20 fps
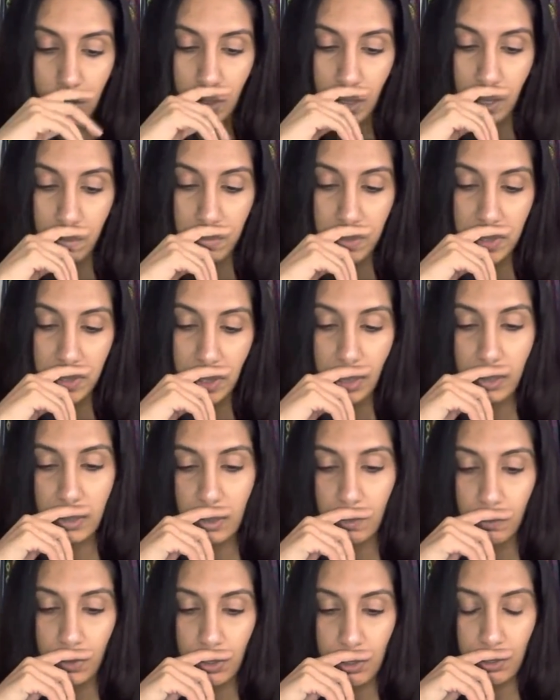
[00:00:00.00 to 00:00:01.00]
I'm seeing
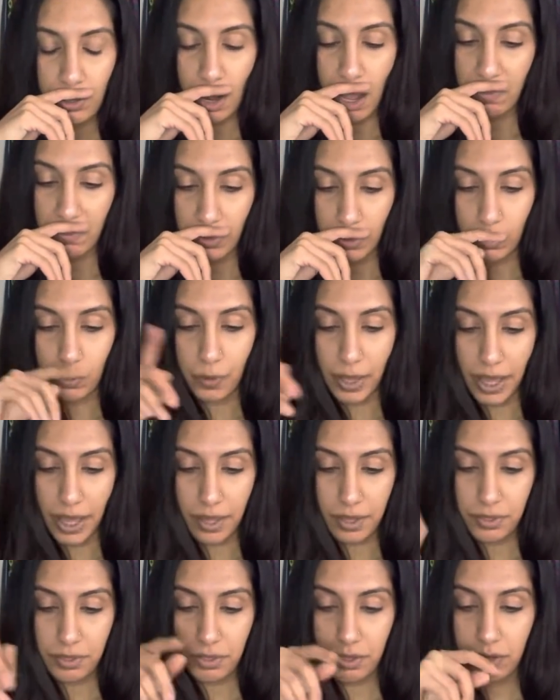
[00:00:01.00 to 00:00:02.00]
someone travel
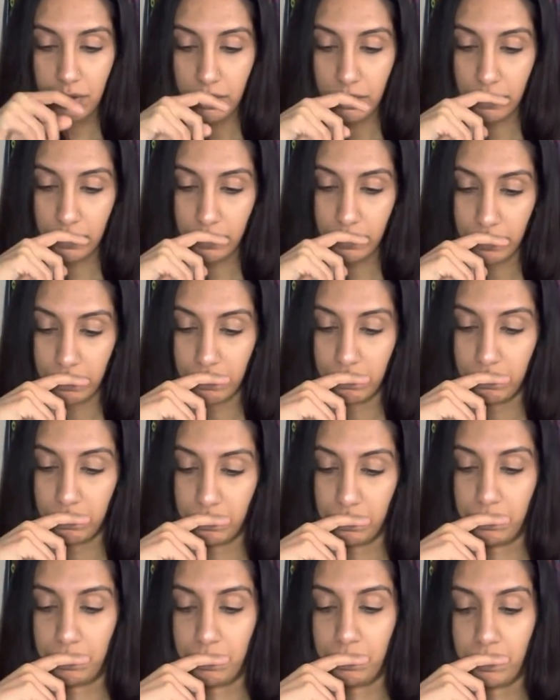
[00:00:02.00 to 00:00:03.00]
west.
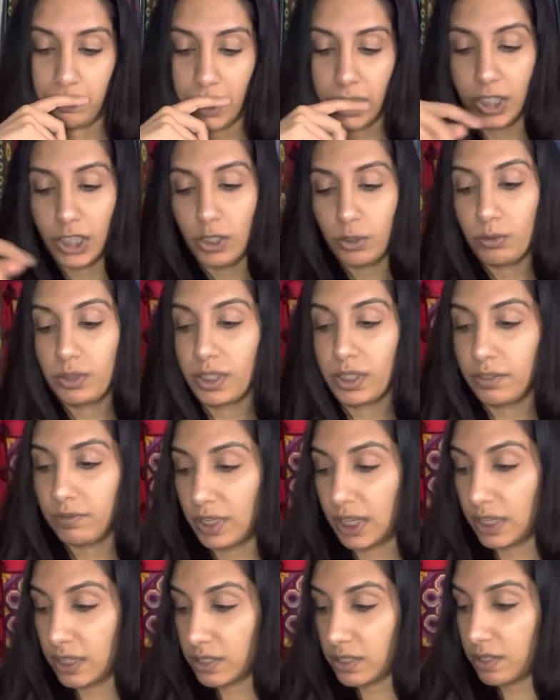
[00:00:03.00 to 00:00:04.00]
Like you live
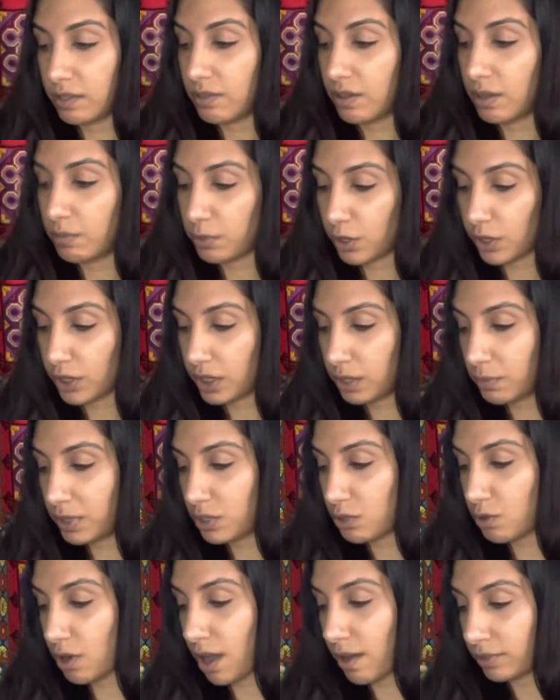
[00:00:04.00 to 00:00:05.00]
east of them, you're going to be
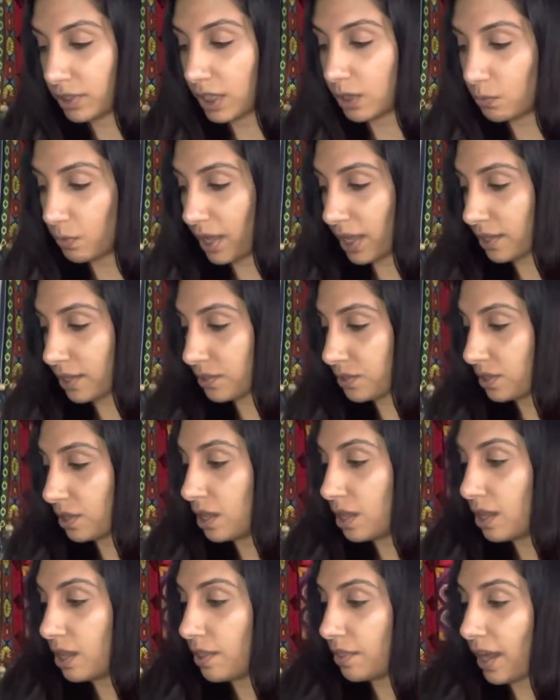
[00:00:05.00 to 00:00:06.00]
traveling west.
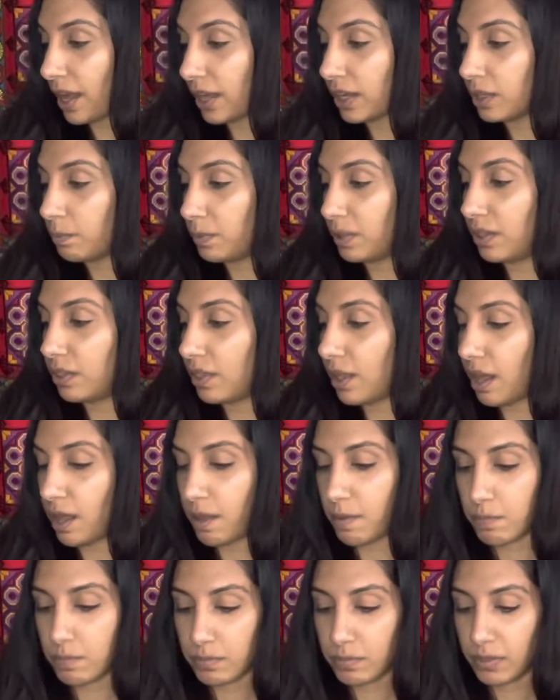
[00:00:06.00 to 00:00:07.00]
That could be
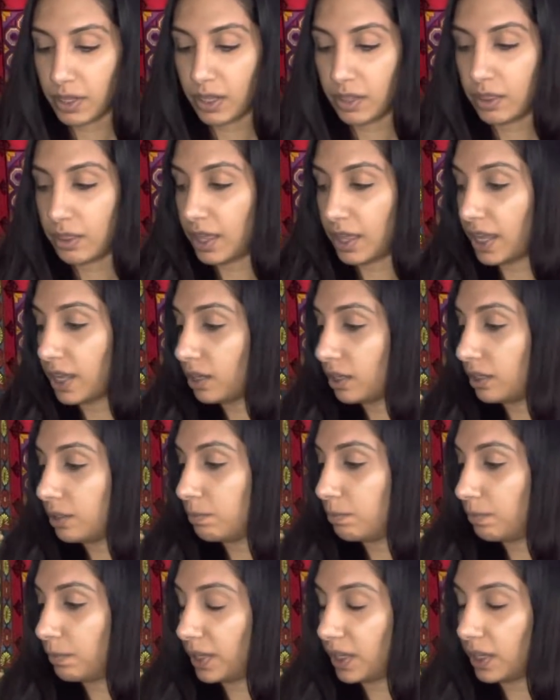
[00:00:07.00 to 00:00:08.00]
them. Like they
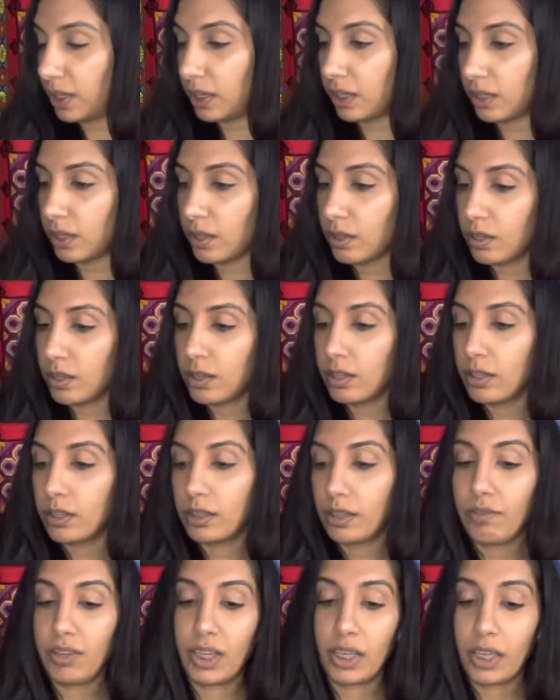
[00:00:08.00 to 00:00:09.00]
could be
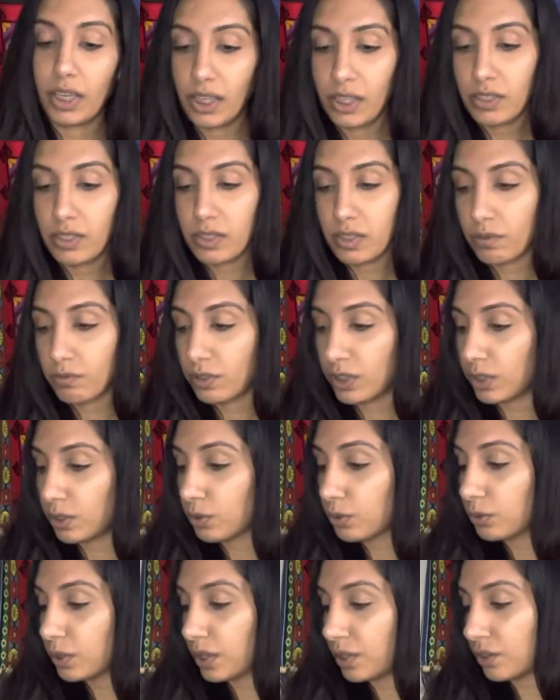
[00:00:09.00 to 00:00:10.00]
living east of
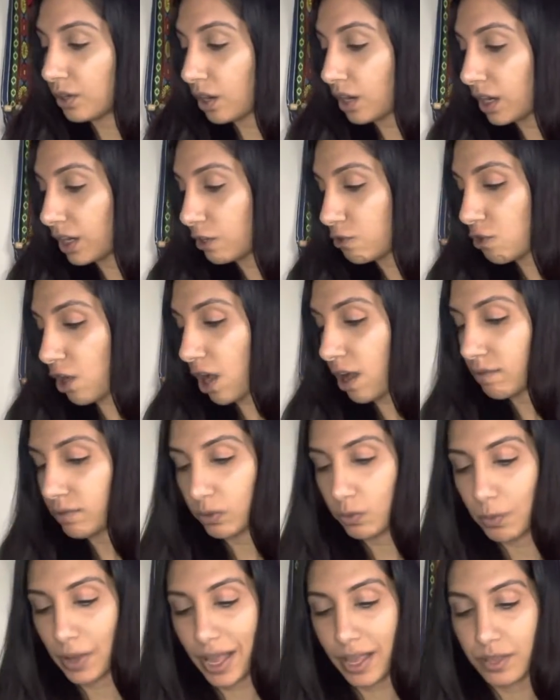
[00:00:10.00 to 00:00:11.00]
you and they're going to
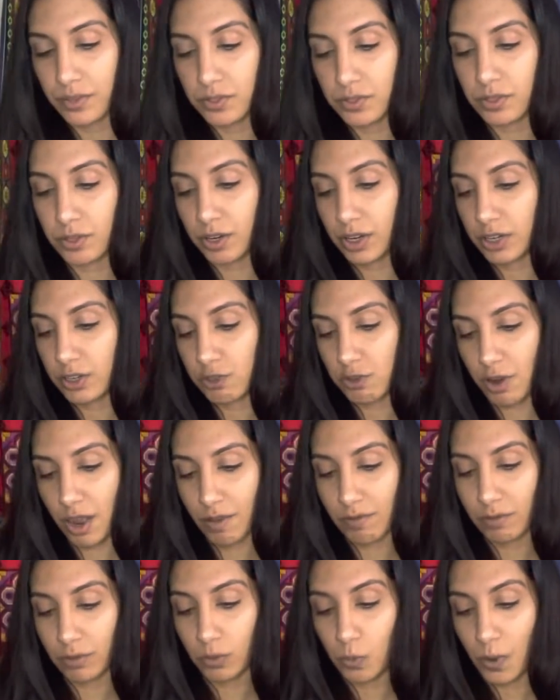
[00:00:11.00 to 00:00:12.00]
travel west. They're going to
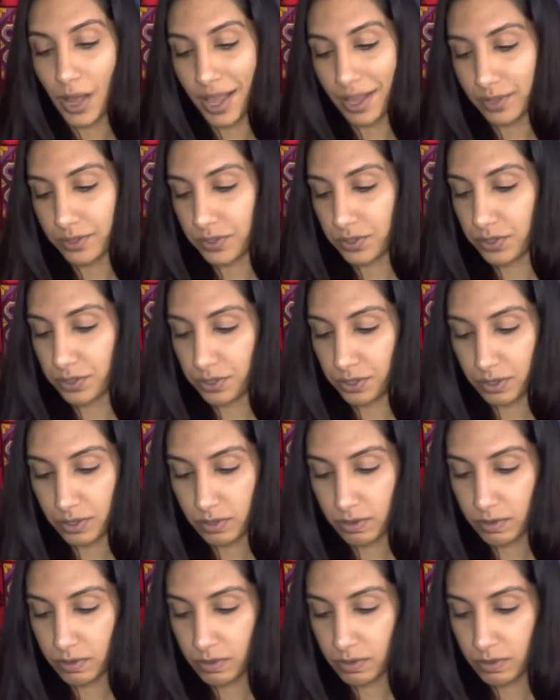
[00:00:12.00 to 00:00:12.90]
travel west.